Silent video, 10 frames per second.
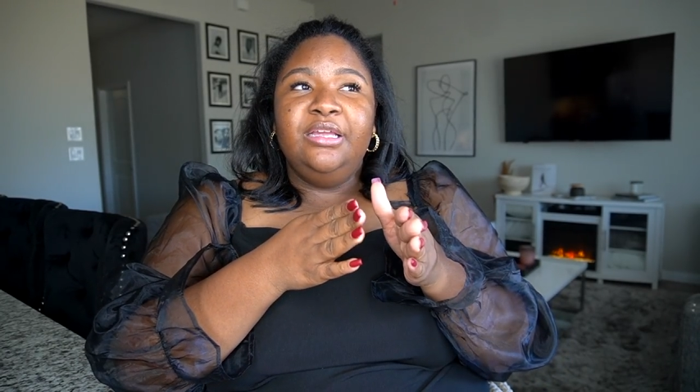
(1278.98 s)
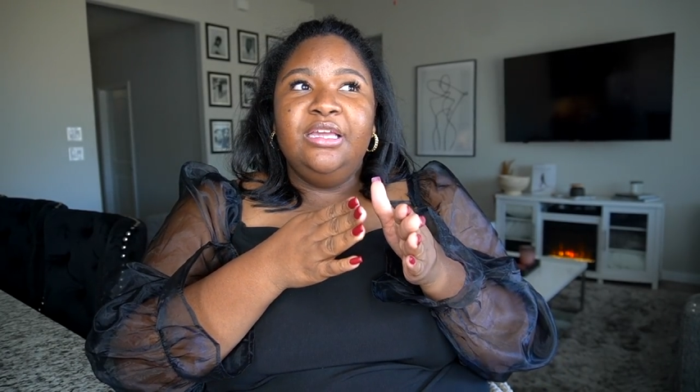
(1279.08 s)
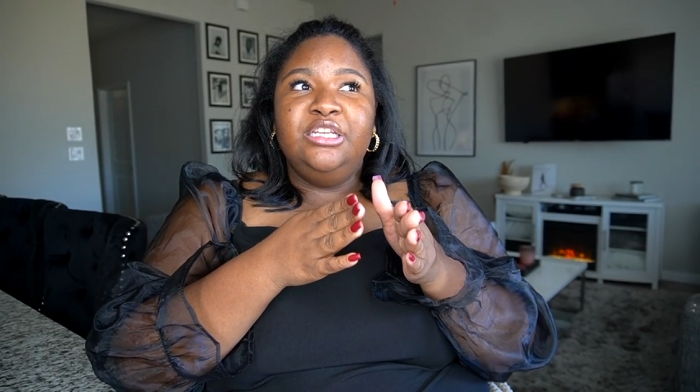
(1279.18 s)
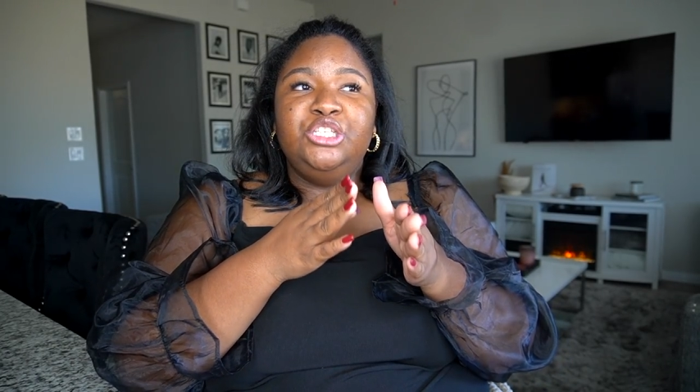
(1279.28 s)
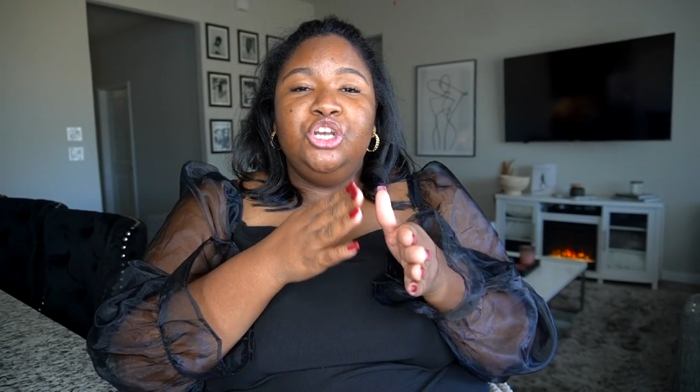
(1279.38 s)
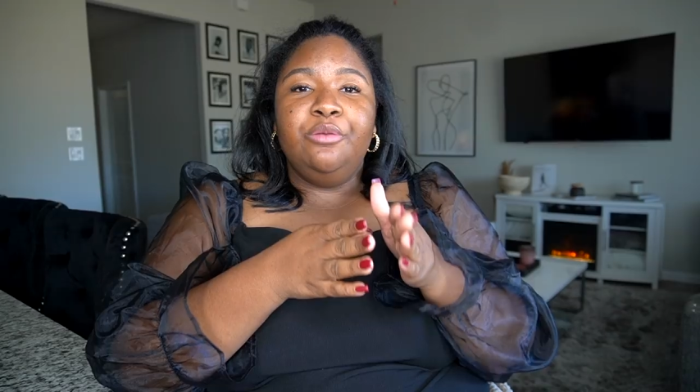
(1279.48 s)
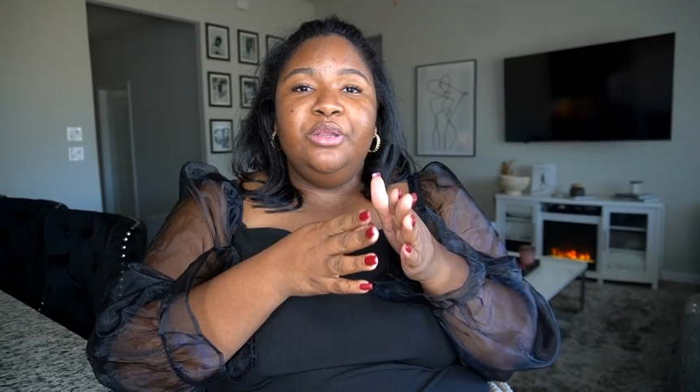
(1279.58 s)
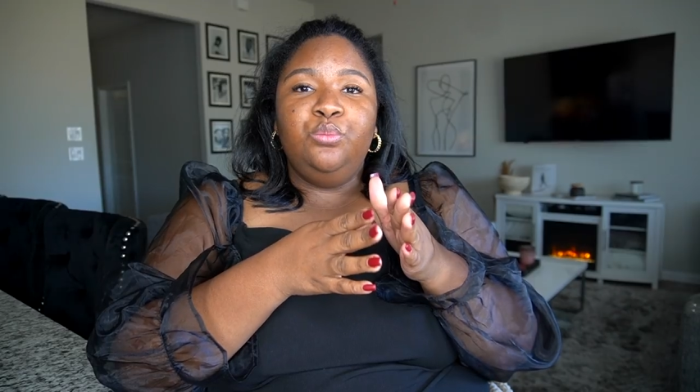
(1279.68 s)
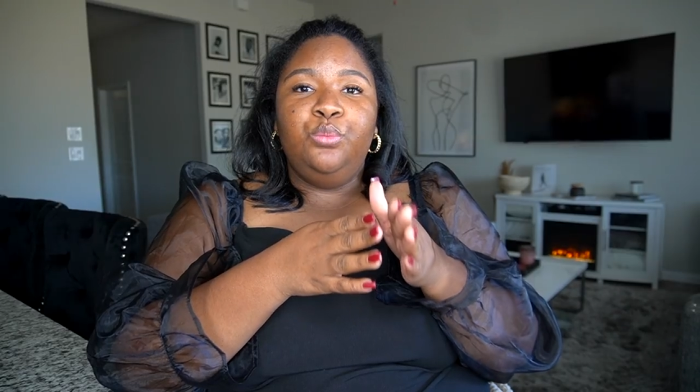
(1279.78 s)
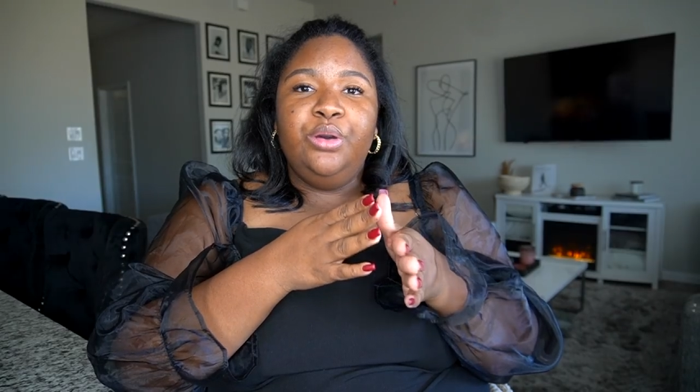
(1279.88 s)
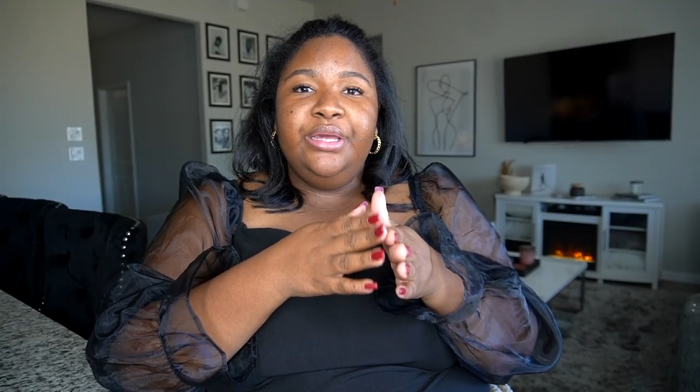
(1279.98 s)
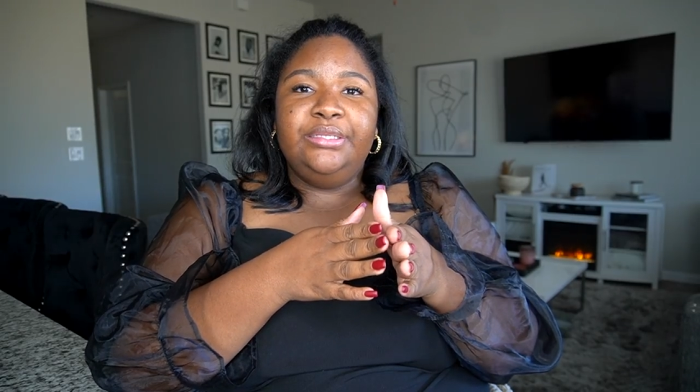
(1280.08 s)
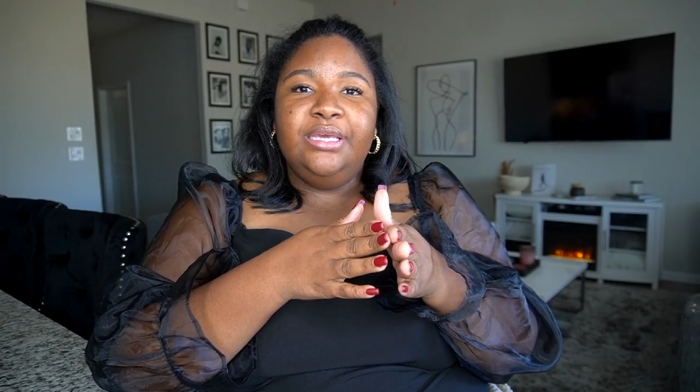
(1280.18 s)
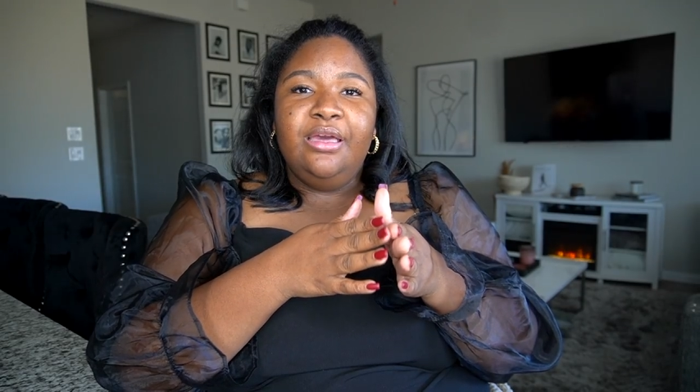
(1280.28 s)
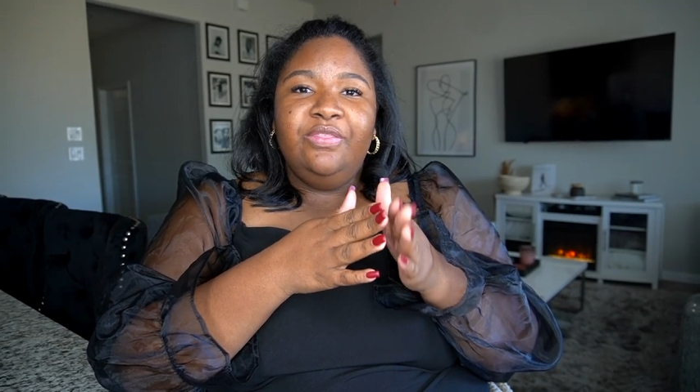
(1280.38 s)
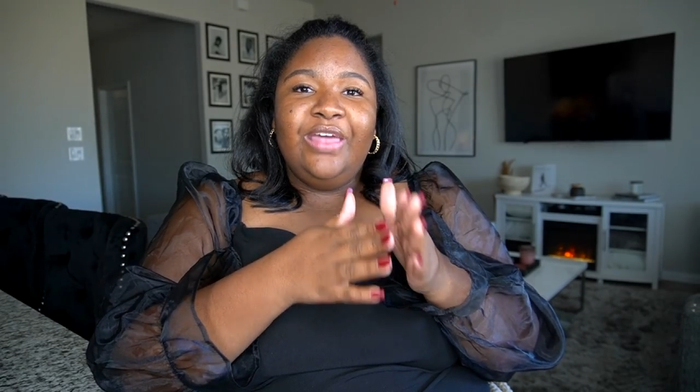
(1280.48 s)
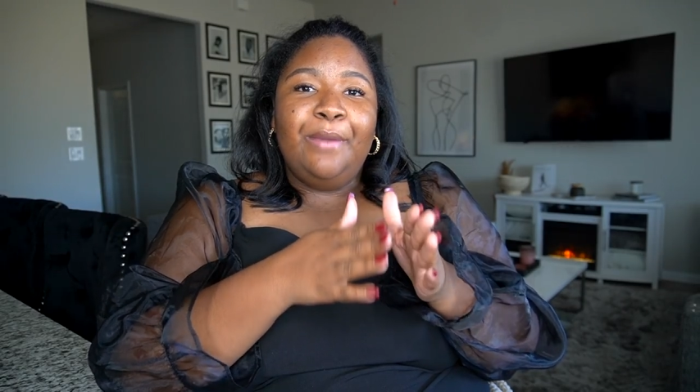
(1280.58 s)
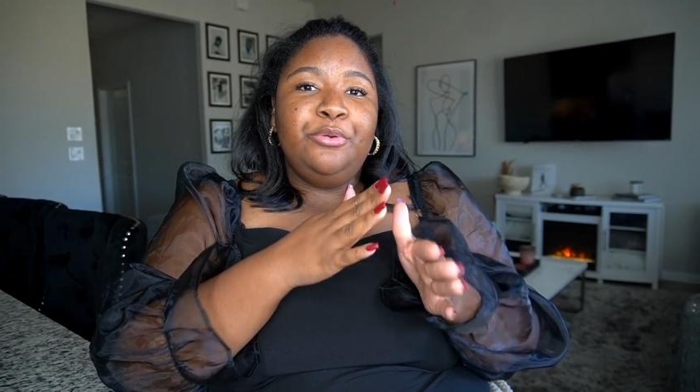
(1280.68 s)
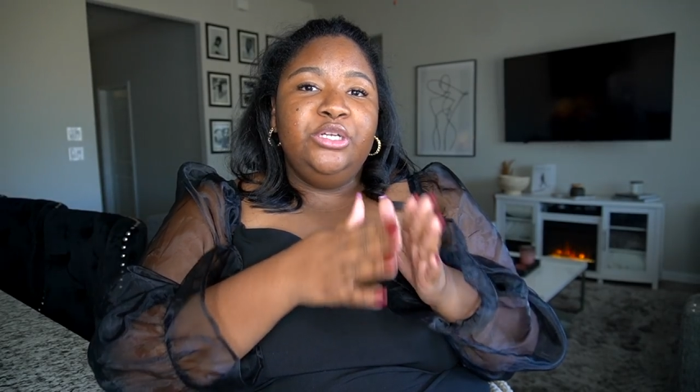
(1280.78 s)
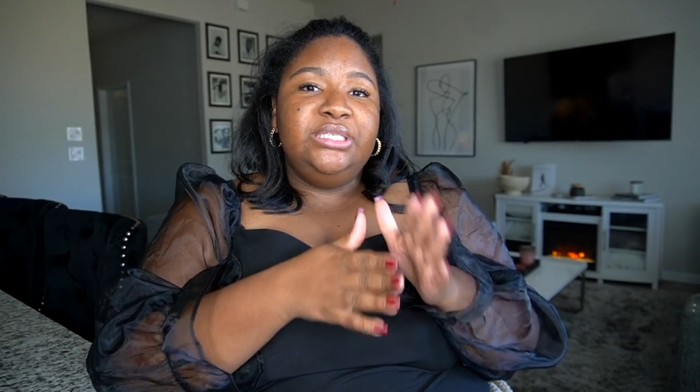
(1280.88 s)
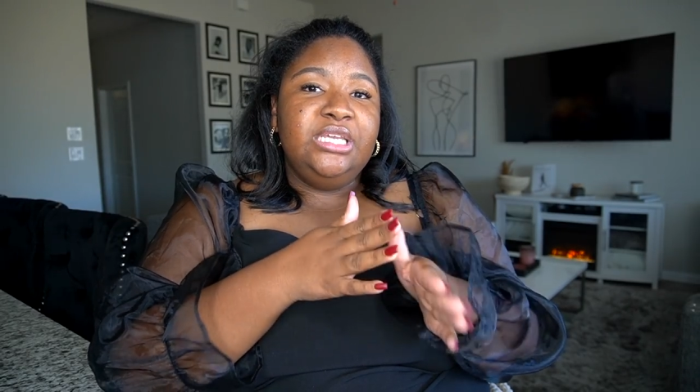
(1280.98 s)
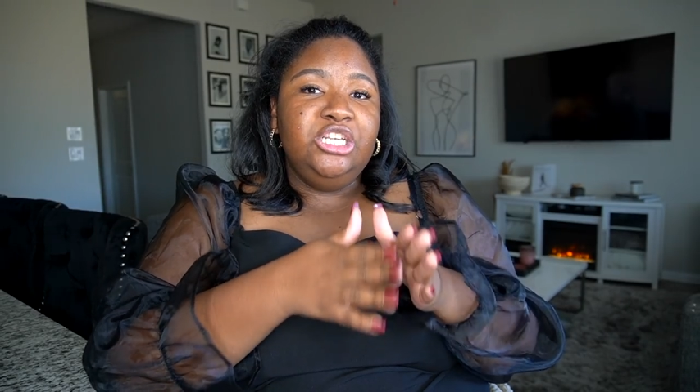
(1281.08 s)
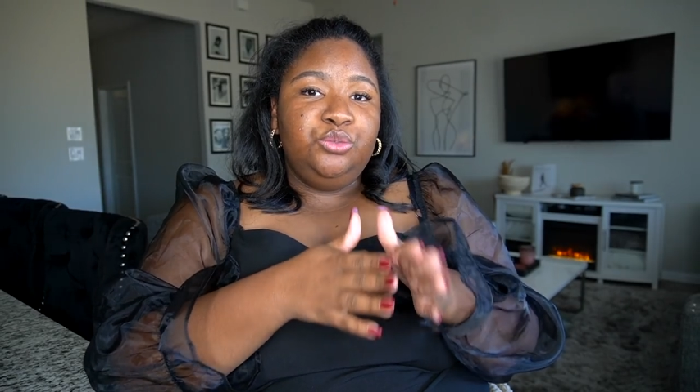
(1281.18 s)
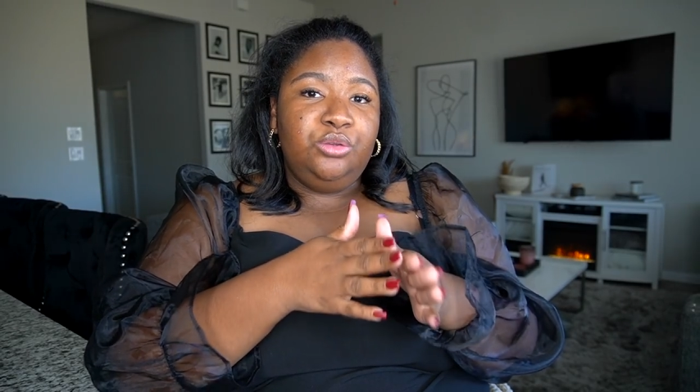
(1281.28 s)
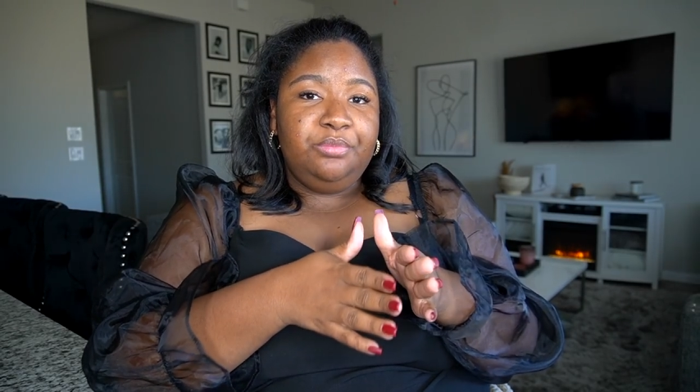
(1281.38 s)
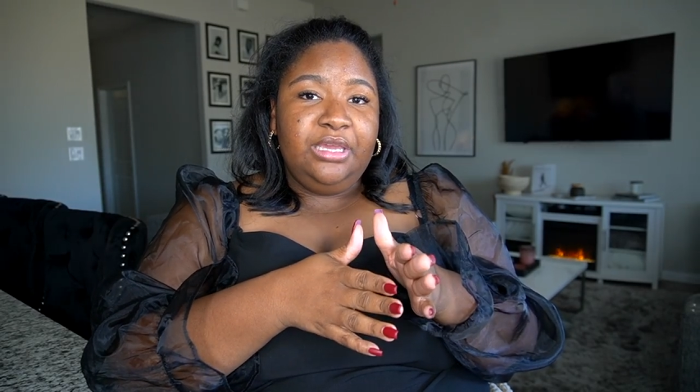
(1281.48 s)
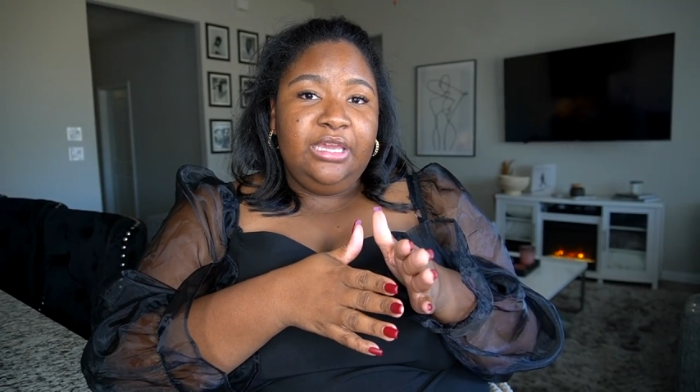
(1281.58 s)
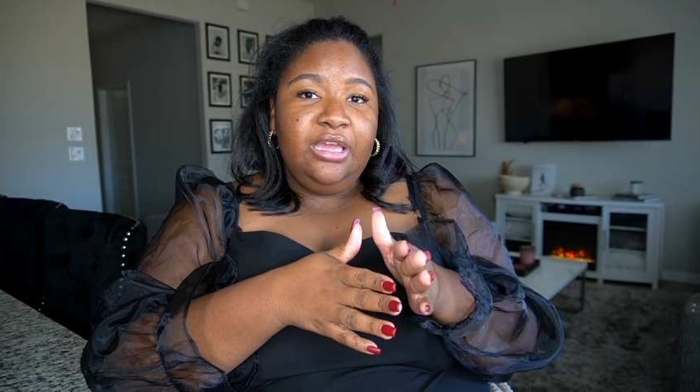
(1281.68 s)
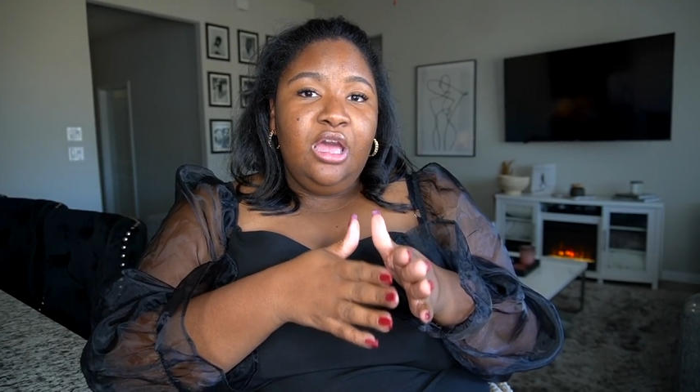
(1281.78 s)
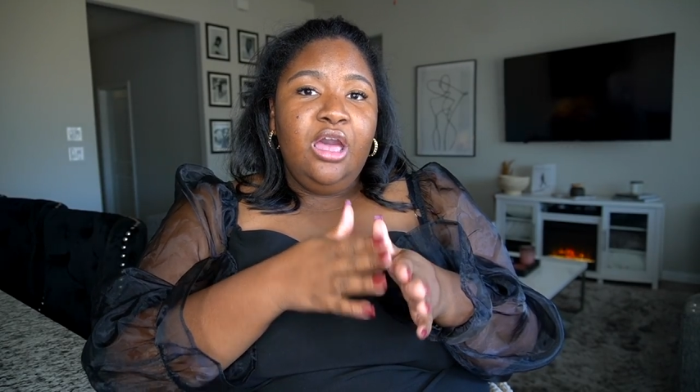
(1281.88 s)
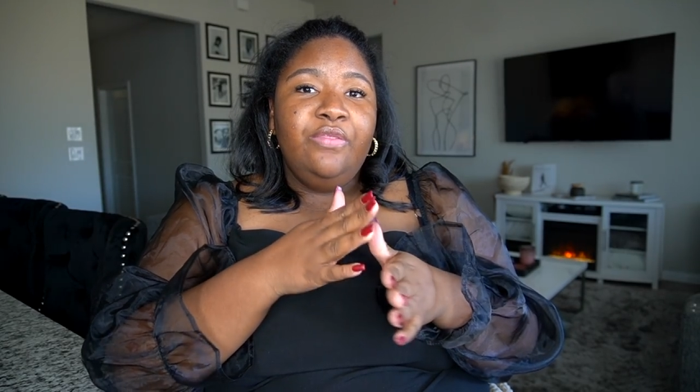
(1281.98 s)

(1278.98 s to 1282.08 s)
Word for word: determined what that percentage would be